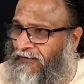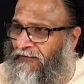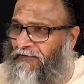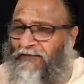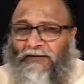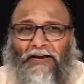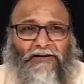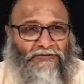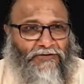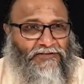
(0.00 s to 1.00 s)
It is the
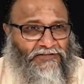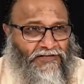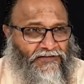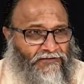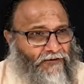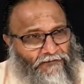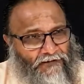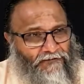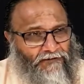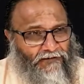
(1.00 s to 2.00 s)
natural state
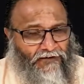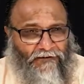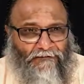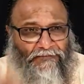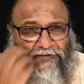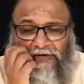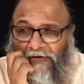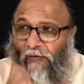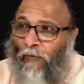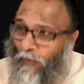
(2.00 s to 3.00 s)
of everyone.
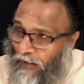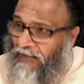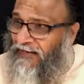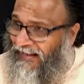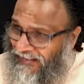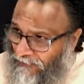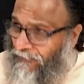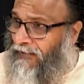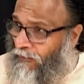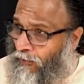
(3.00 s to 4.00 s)
So, what
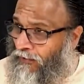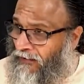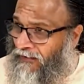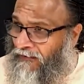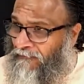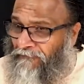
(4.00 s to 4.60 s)
can be known?